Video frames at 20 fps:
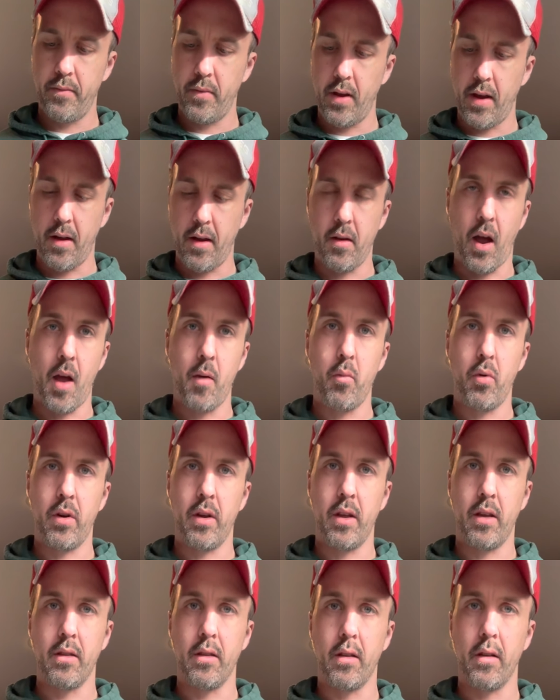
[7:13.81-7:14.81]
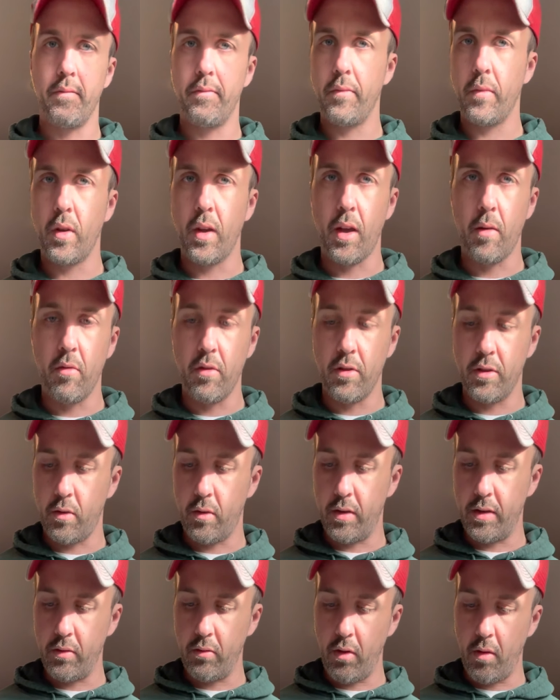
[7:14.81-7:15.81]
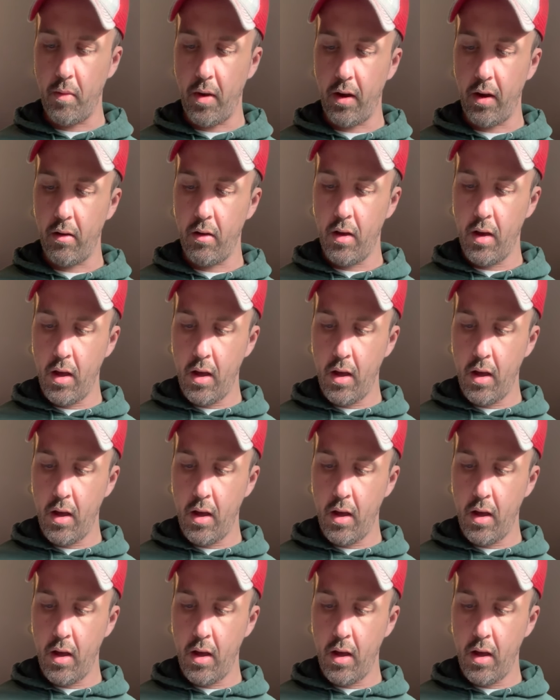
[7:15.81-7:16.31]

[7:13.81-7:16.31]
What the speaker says: I put it in the cupboard, so it doesn't really matter.